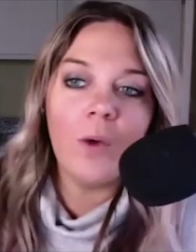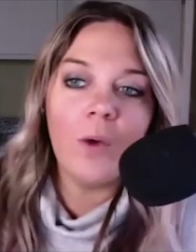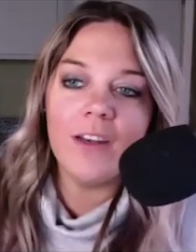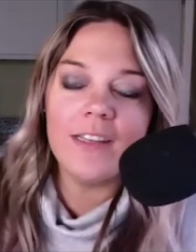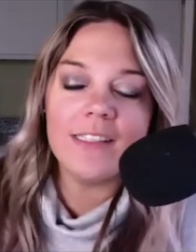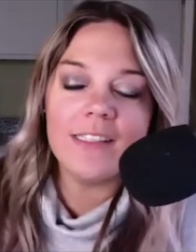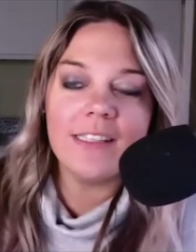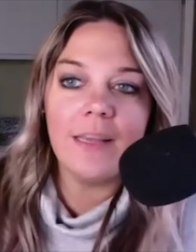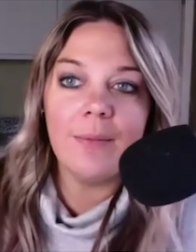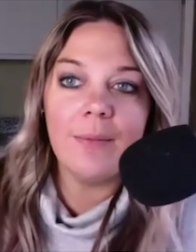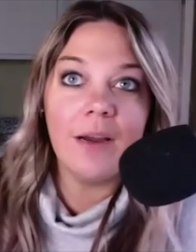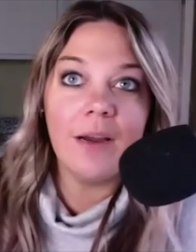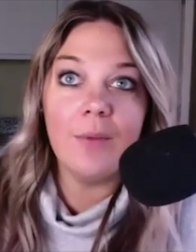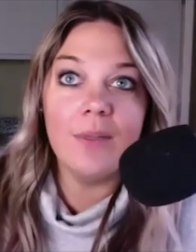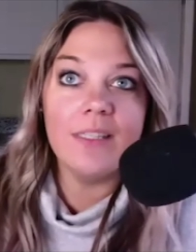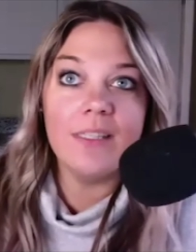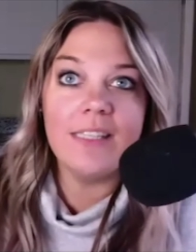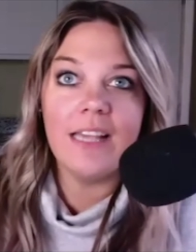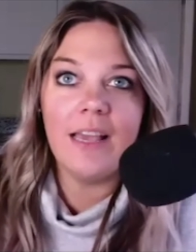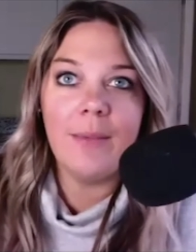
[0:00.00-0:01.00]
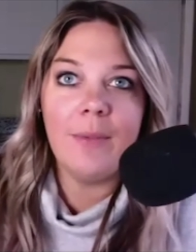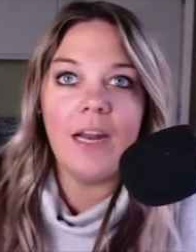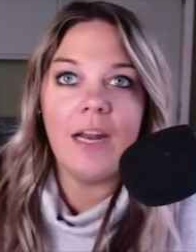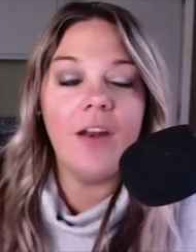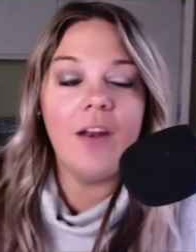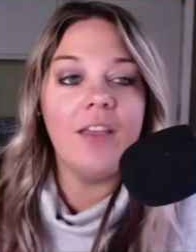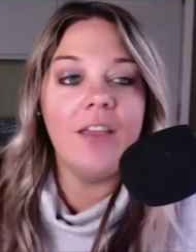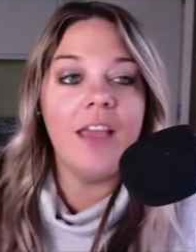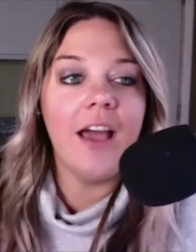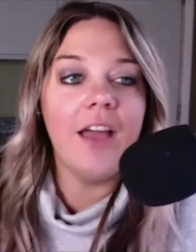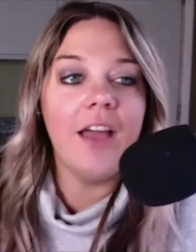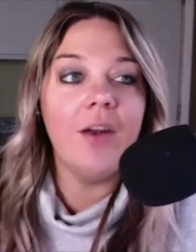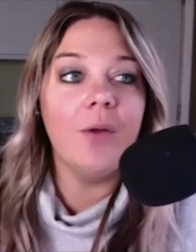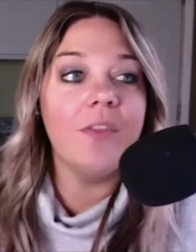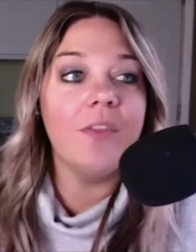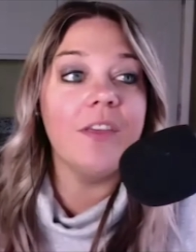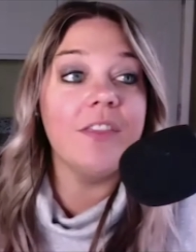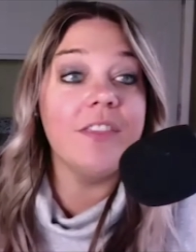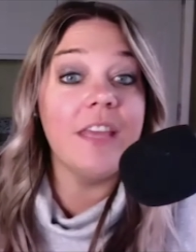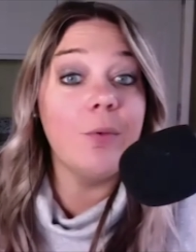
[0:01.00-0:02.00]
disclaimer I would say I mean, I, yeah, I don't
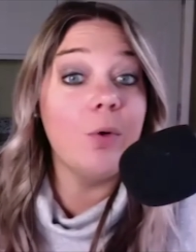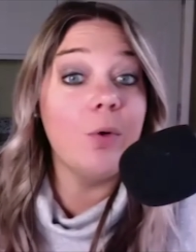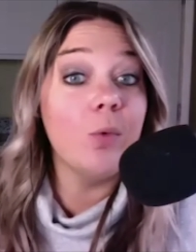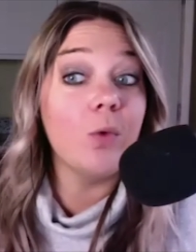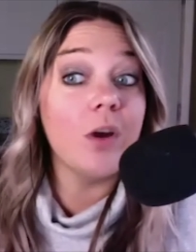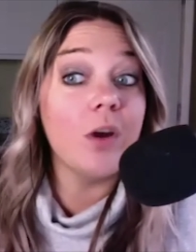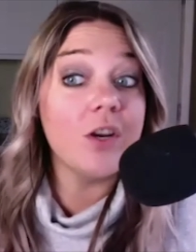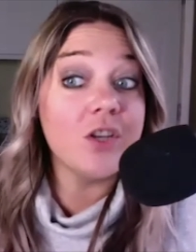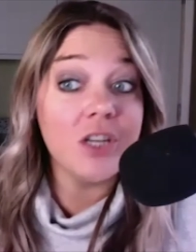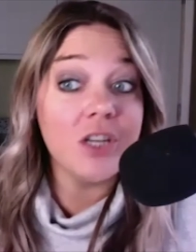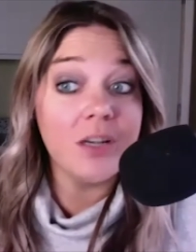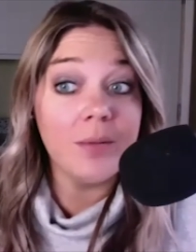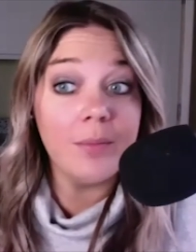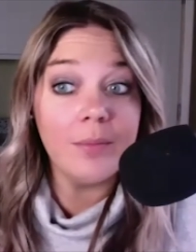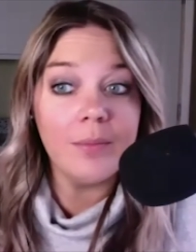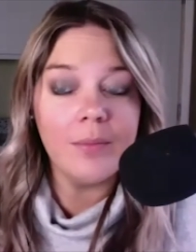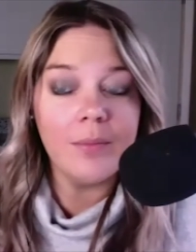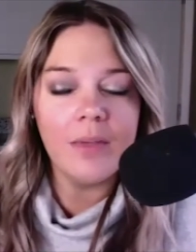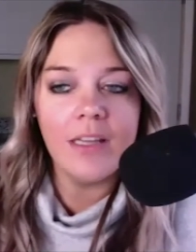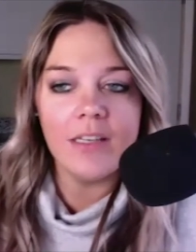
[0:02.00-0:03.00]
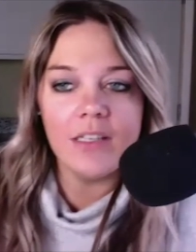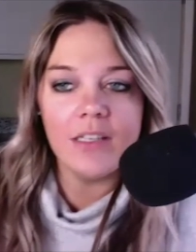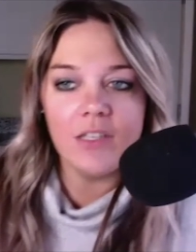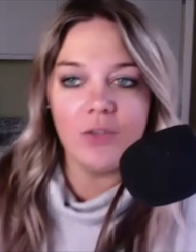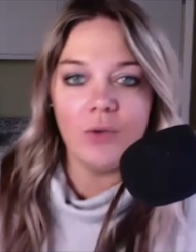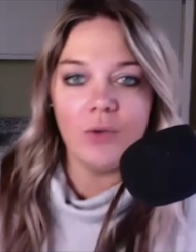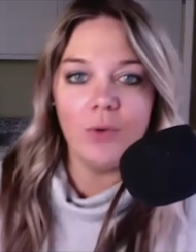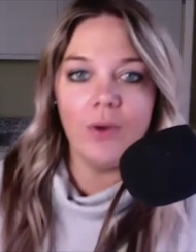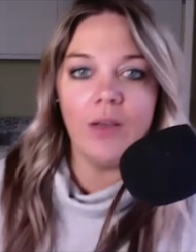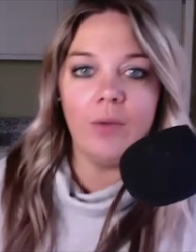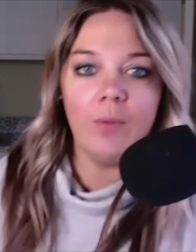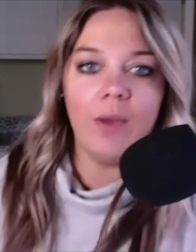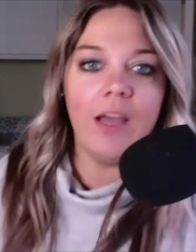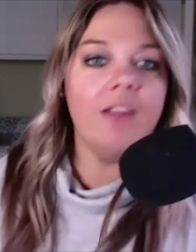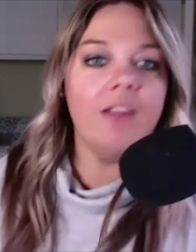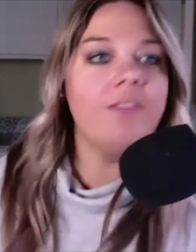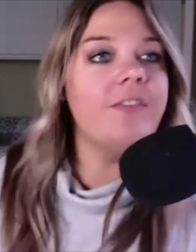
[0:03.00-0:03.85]
think they will rush him into no, it, right? No.